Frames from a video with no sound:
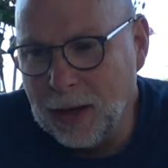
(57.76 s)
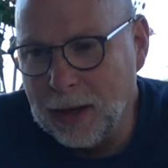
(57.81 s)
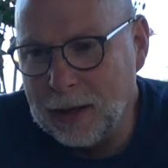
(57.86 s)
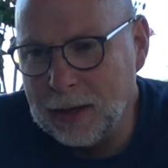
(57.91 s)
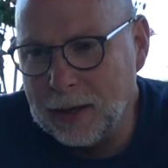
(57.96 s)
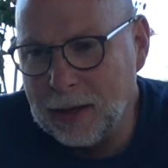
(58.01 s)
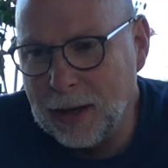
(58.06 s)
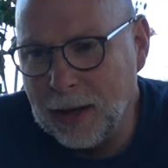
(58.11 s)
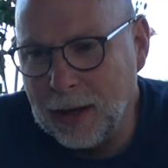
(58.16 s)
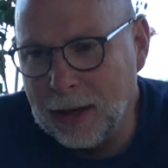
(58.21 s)

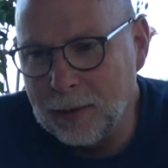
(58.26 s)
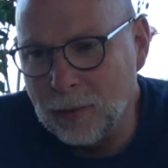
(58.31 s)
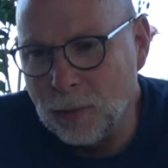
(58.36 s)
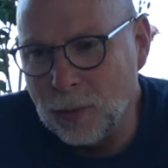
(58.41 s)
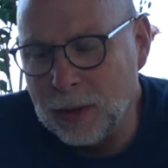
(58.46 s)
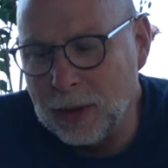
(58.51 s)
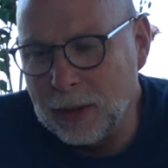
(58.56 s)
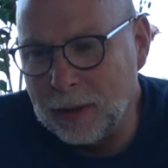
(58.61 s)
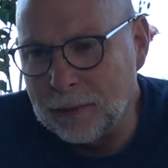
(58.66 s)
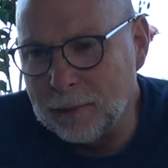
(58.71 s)
God
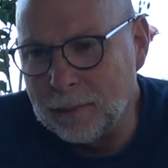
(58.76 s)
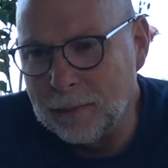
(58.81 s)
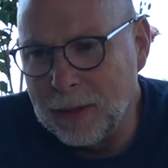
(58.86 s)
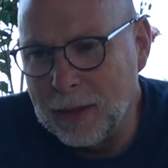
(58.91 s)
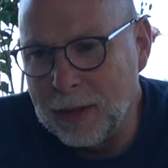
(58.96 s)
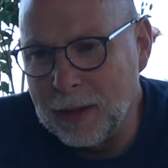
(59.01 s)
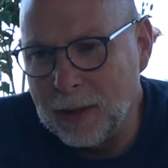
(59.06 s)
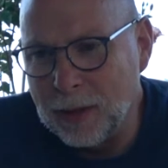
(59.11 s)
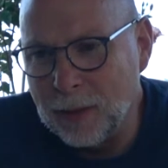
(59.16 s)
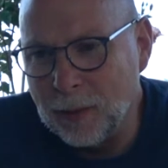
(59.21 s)
will
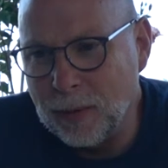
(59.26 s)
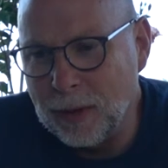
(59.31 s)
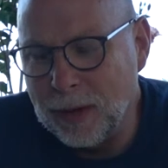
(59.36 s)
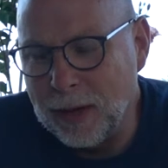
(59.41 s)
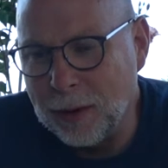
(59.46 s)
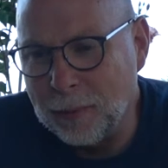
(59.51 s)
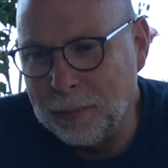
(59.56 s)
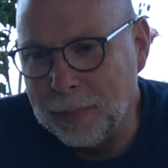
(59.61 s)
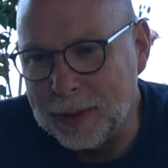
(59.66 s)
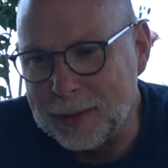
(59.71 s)

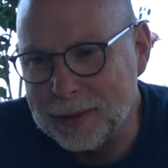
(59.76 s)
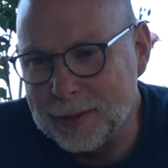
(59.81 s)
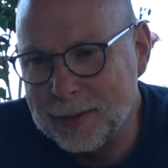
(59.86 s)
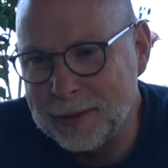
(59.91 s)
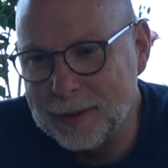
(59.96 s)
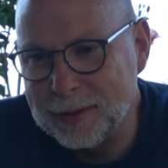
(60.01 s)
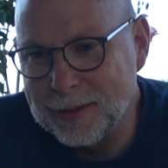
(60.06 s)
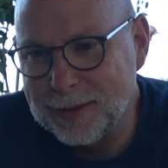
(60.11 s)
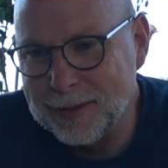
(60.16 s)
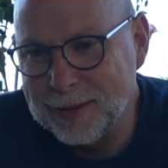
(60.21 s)
help us.